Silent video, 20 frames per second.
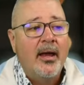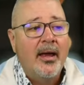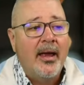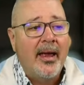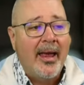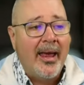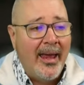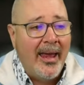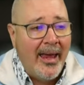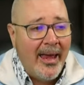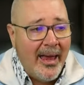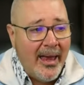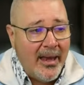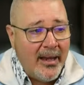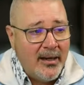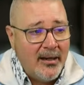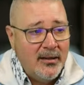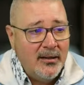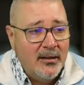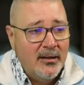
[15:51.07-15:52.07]

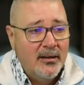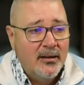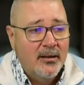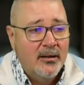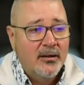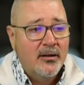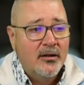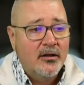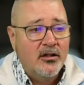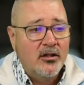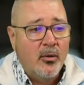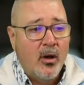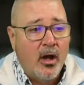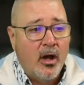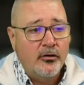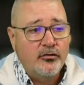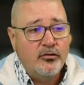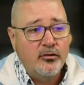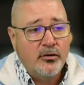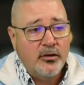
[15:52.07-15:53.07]
And you
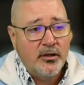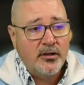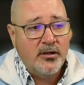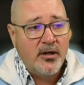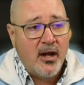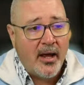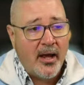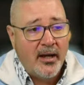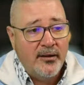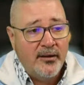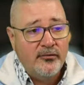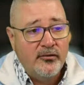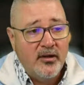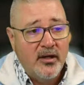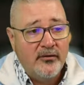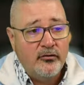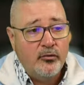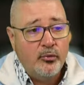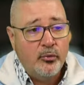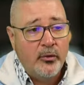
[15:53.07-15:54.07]
also could not have
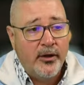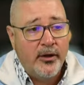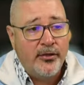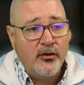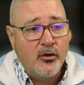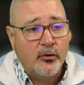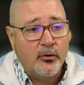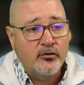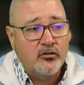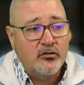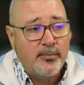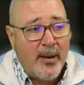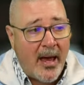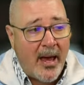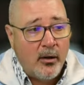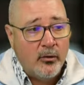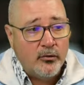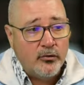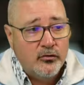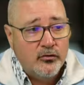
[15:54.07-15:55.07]
lived with your
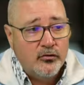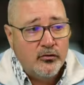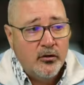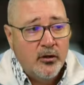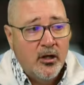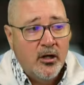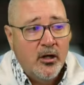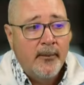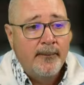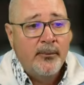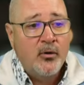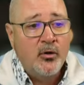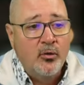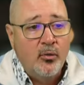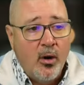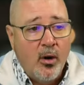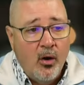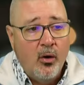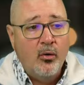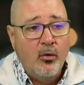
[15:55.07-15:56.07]
spouse who
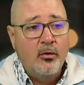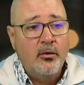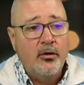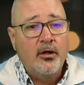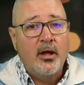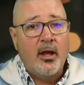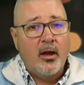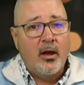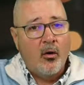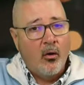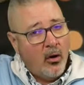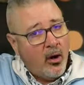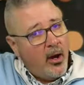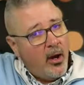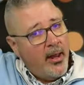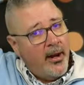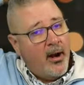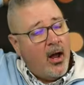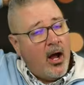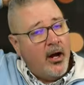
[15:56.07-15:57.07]
owned
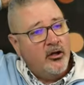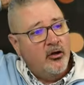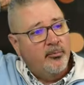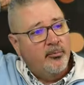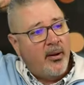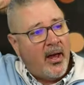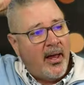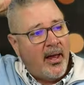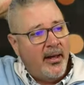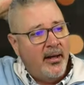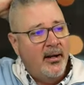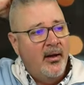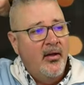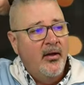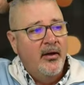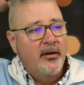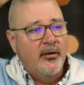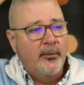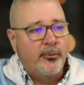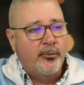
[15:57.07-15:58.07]
and occupied
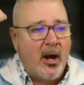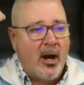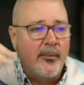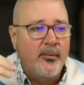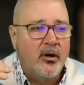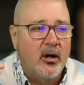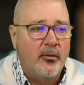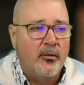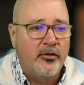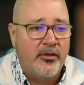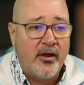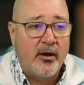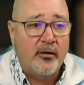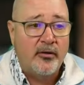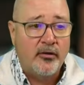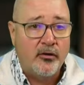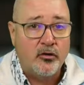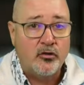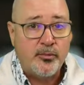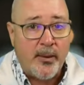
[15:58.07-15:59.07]
the primary,
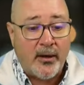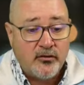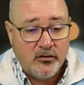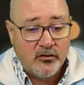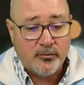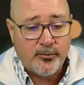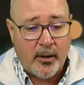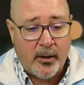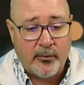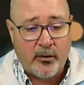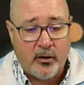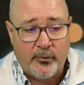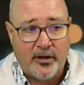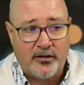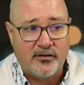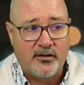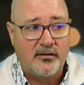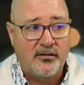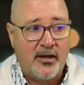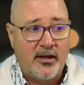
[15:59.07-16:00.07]
their spouse's primary
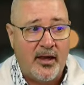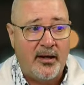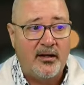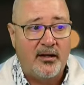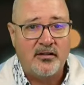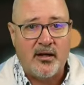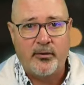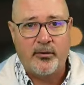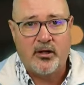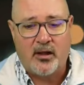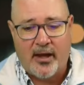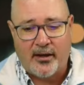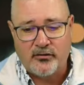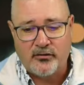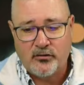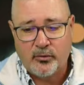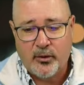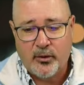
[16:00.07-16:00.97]
residence anytime in the last 3